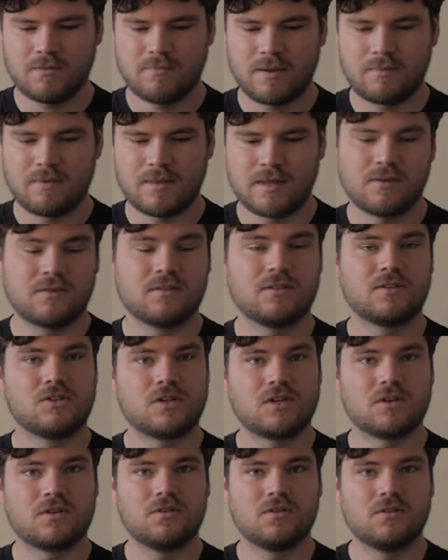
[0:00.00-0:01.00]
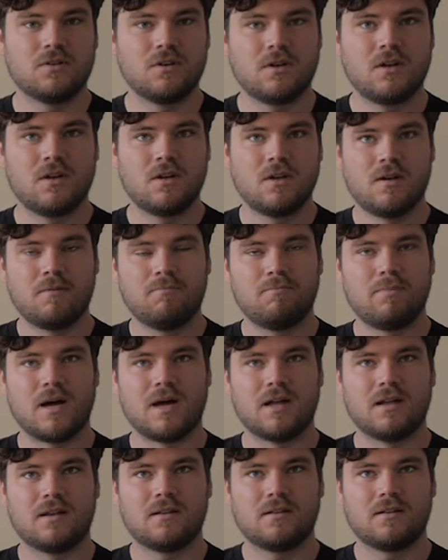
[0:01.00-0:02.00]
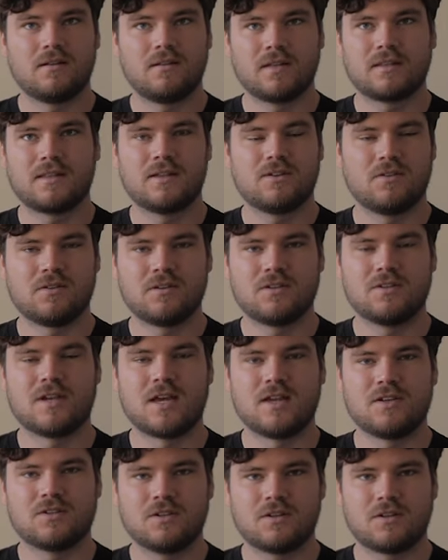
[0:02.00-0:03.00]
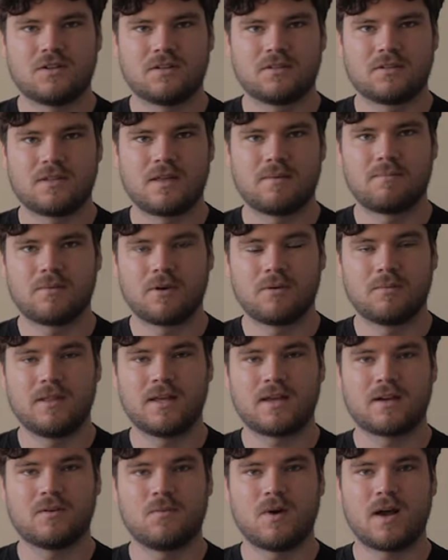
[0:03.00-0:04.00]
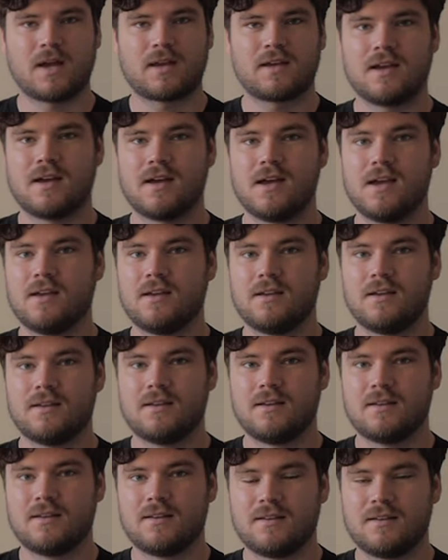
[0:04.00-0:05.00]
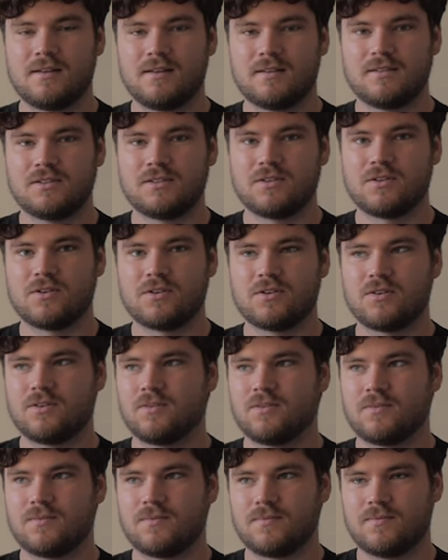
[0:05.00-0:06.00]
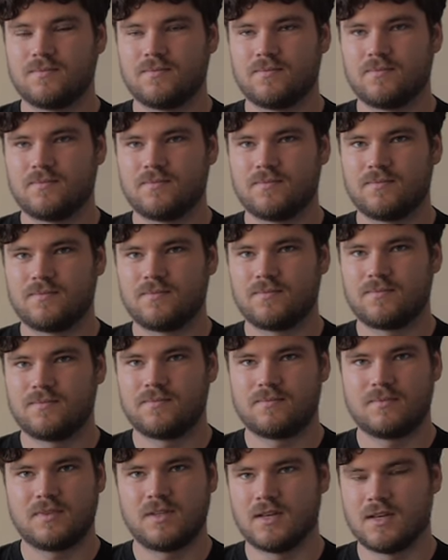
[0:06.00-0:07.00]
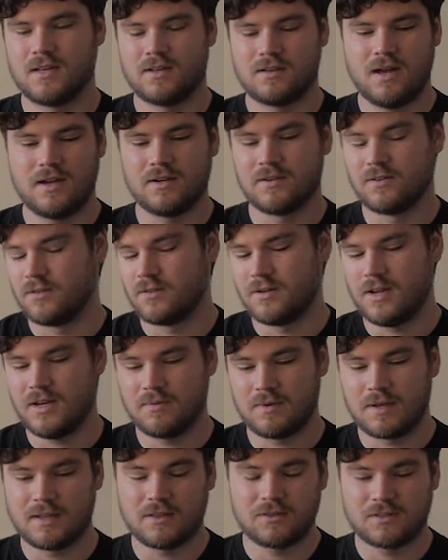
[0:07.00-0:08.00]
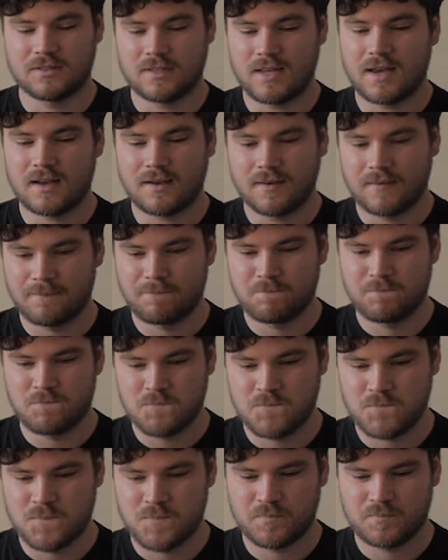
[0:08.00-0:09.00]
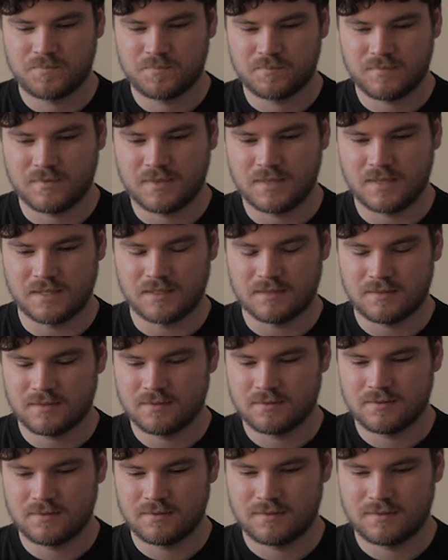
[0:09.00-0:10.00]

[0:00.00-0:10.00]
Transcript: Maybe they're in the jungle, but like they're not in danger because they're probably like a white guy. So, yeah, I don't know. Anyway, it looks like this.